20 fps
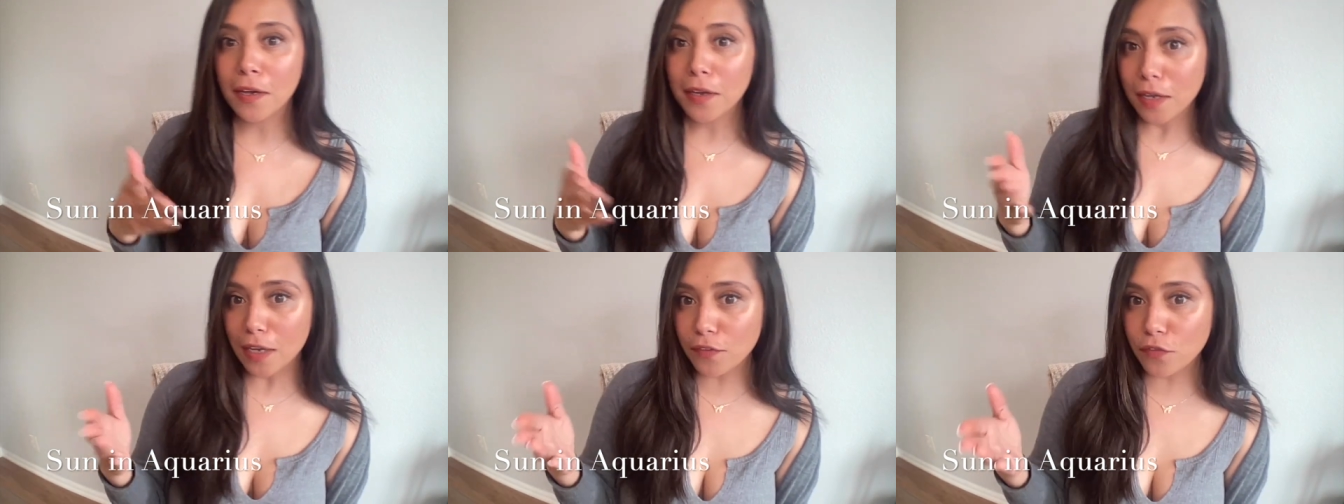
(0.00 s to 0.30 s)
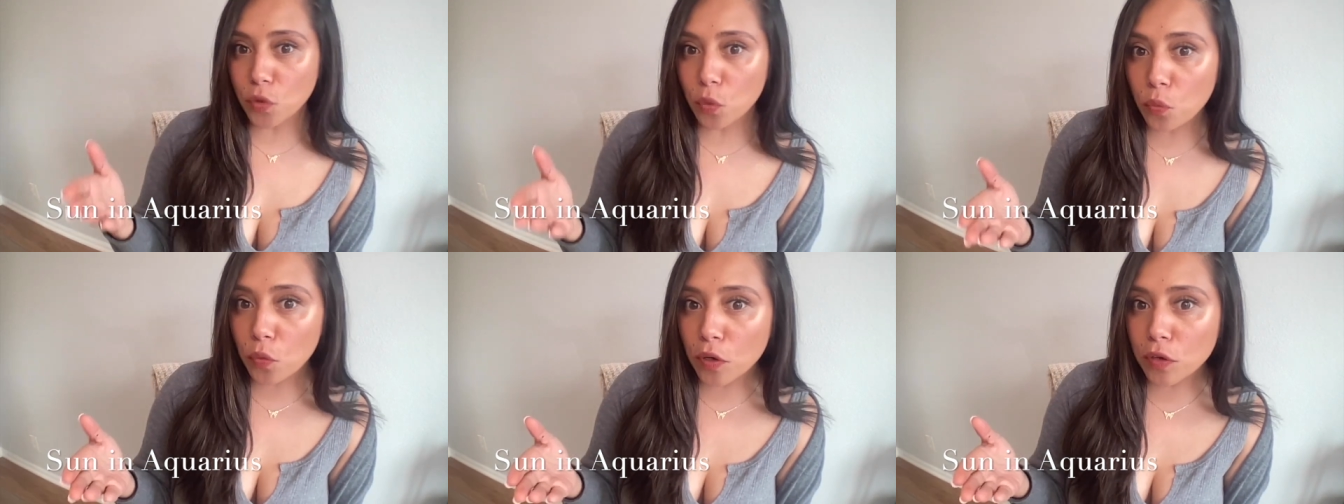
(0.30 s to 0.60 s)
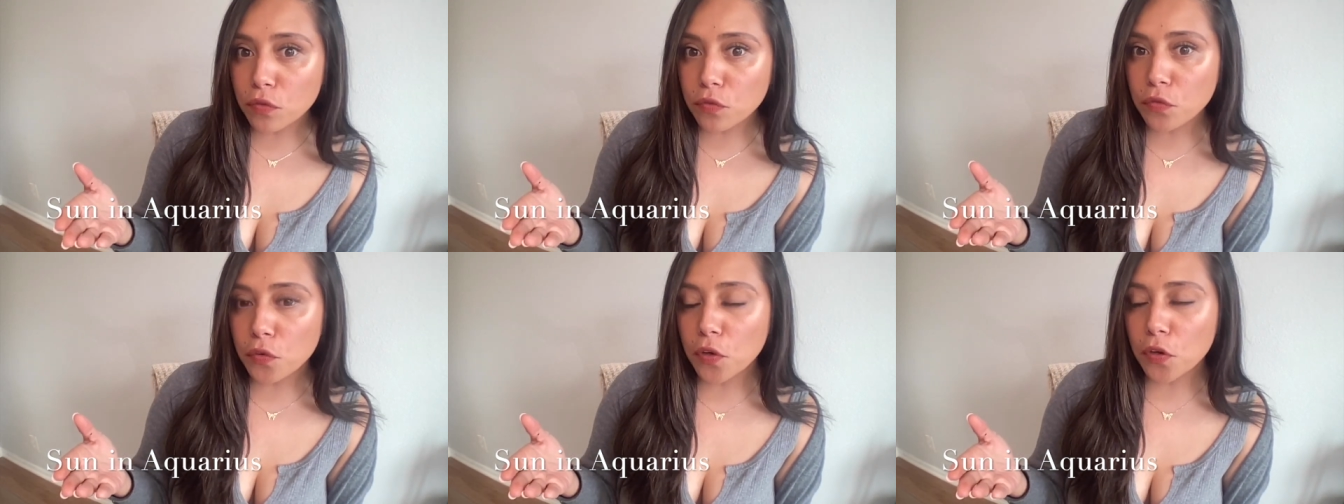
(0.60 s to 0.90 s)
If it
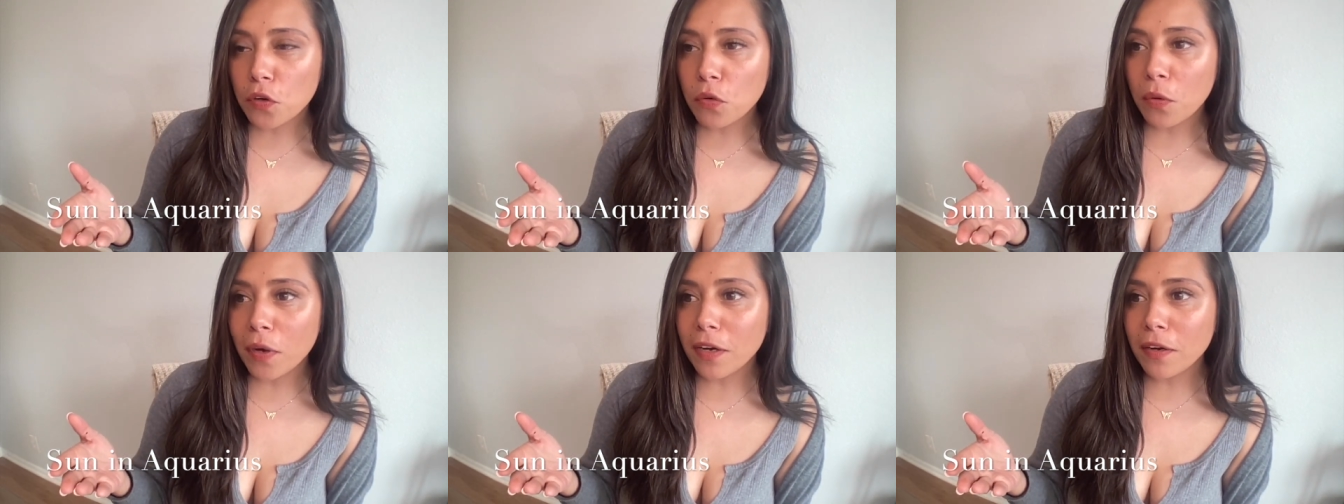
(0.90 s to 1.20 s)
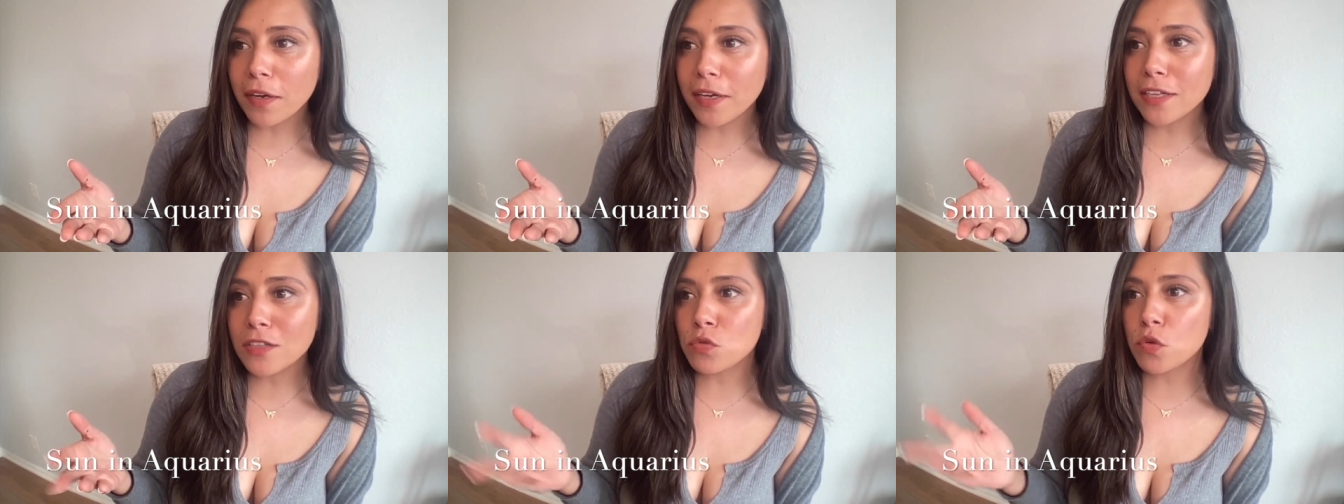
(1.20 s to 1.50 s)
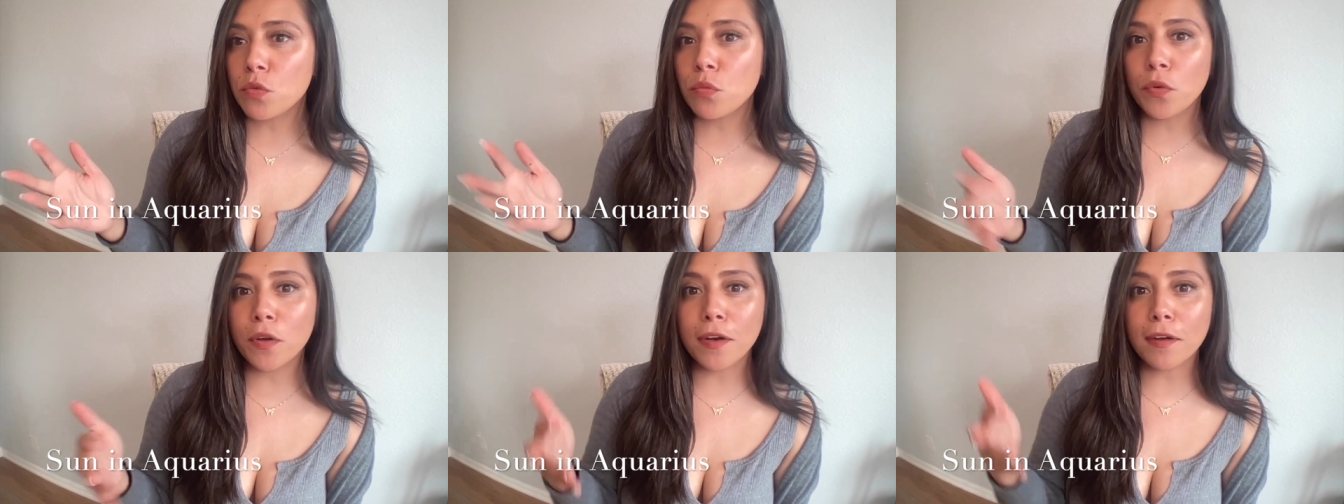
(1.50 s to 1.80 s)
weren't for Aquarians,
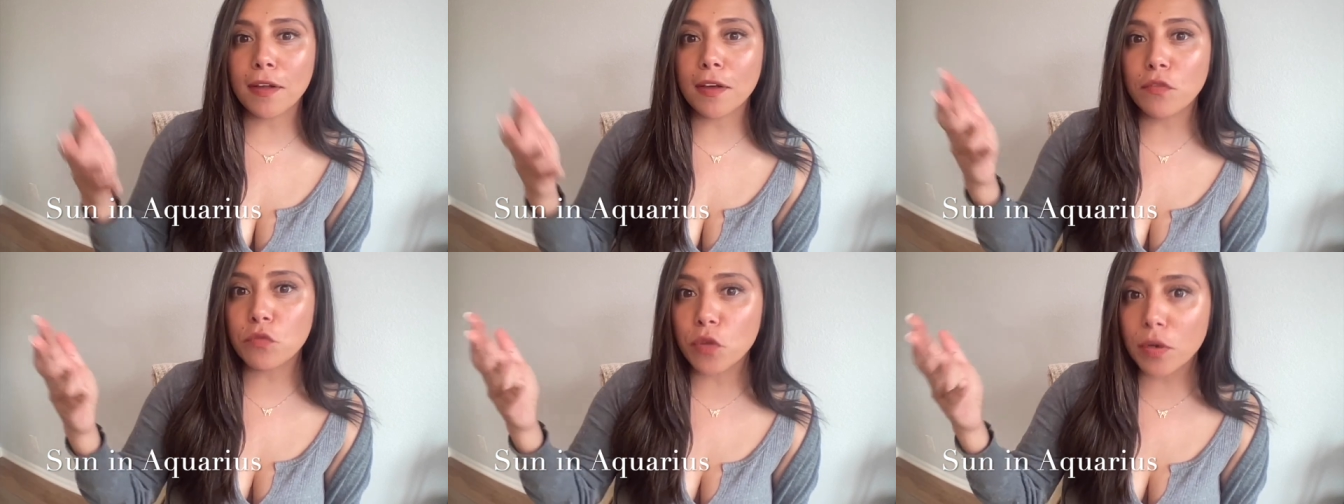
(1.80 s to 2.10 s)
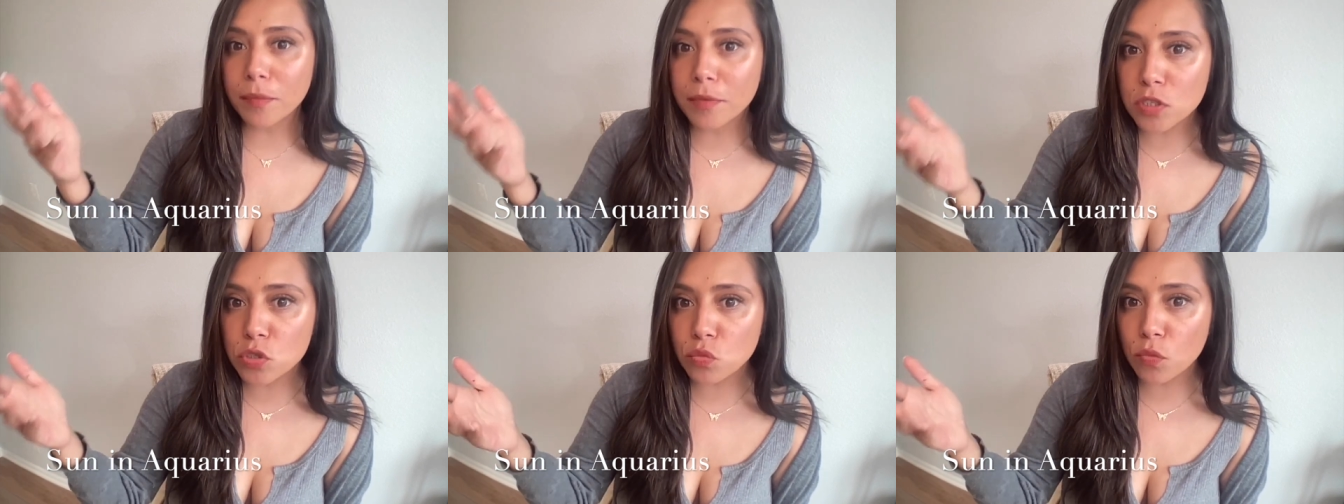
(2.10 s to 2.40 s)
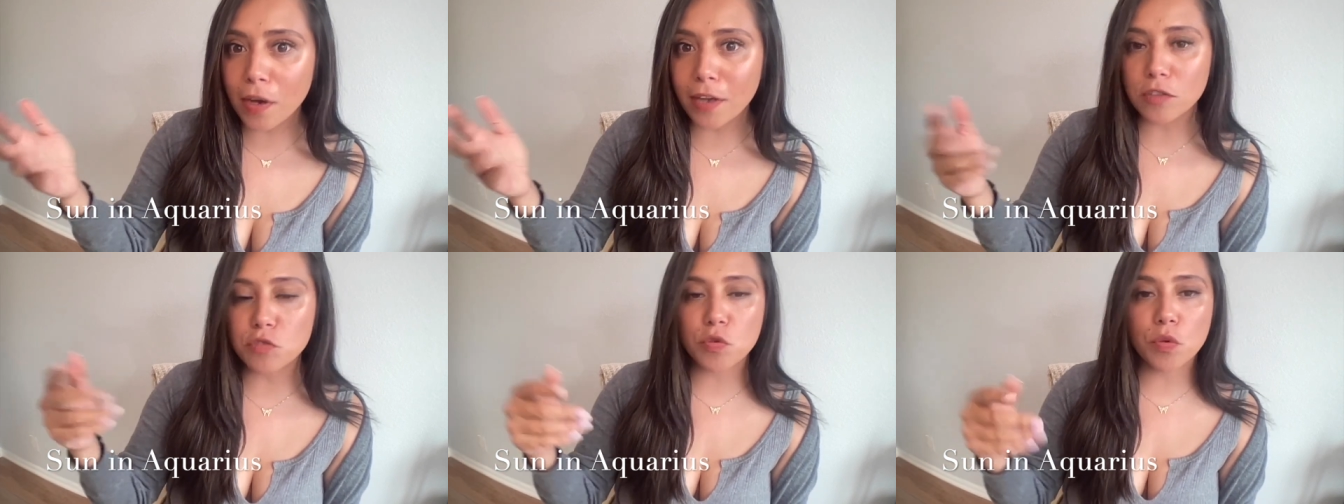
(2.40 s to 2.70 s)
we wouldn't have women's
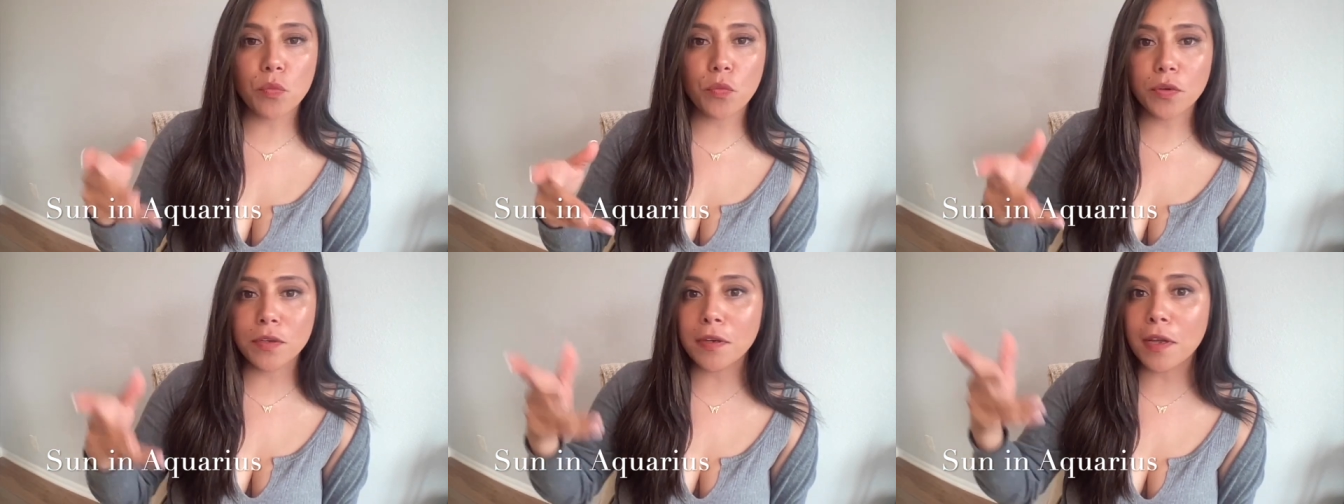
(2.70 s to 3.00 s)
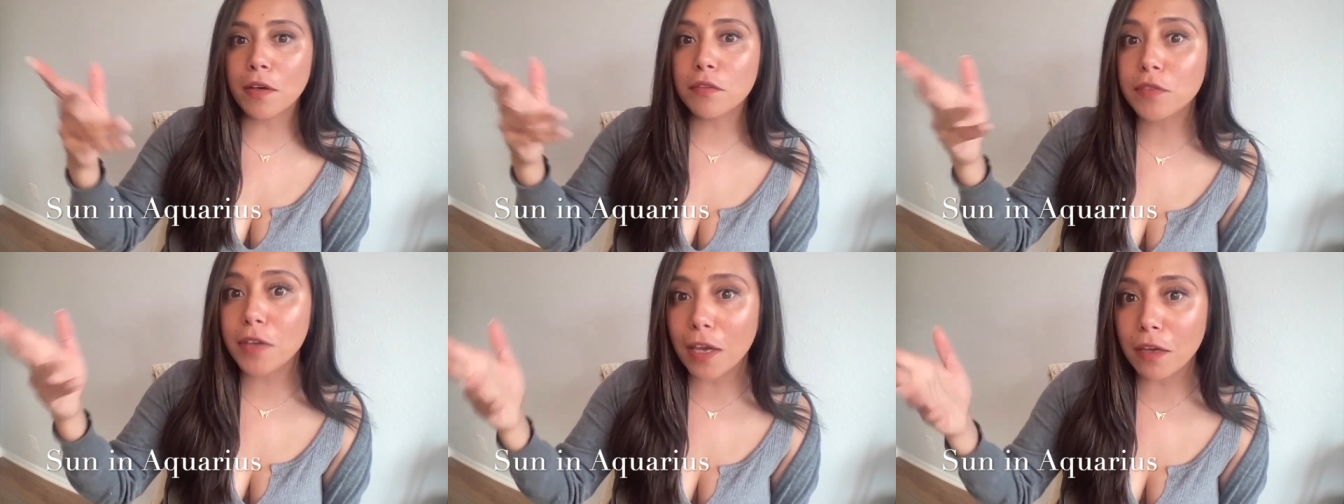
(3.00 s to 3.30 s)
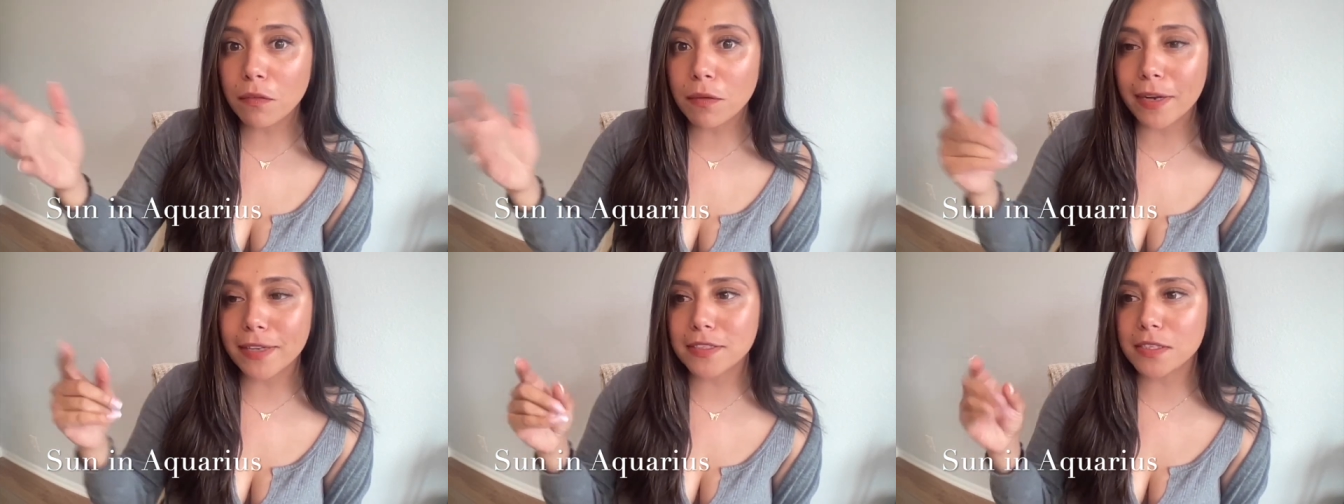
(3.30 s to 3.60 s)
rights, we wouldn't have
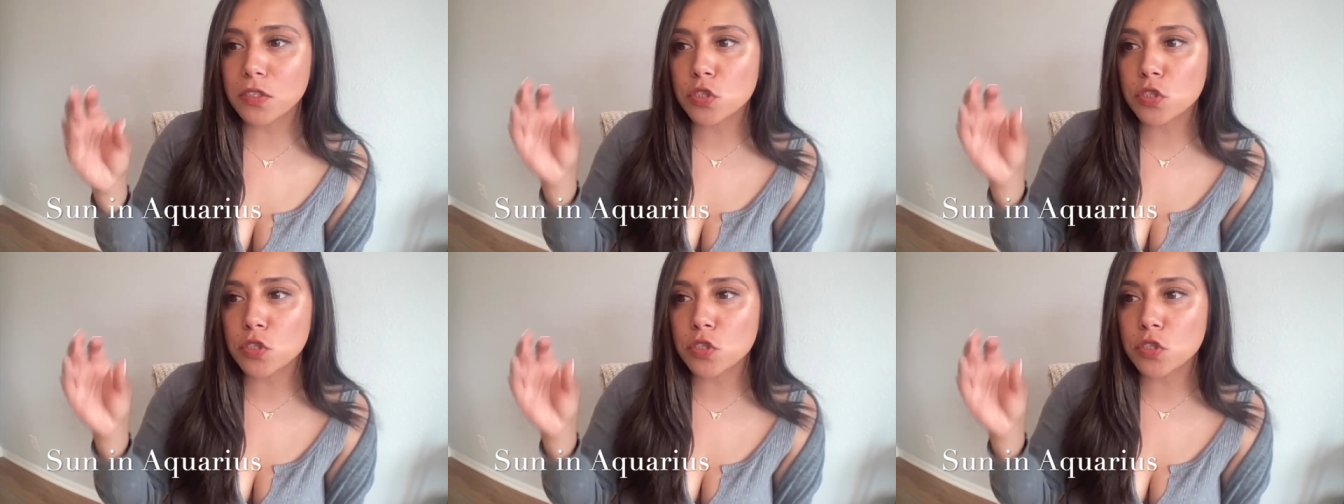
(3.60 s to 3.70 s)
gay rights.